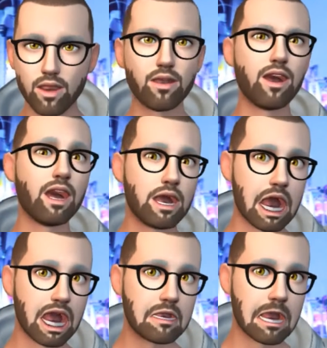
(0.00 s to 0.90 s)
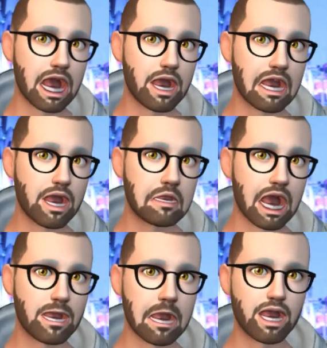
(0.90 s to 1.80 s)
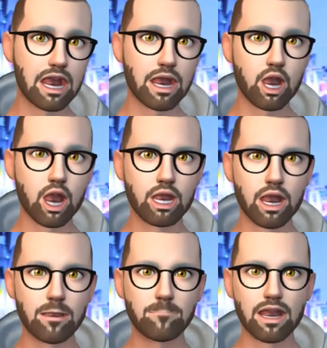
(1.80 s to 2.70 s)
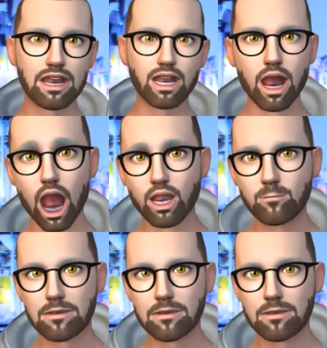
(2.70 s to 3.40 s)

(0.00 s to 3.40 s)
They have made investments into other companies, uh,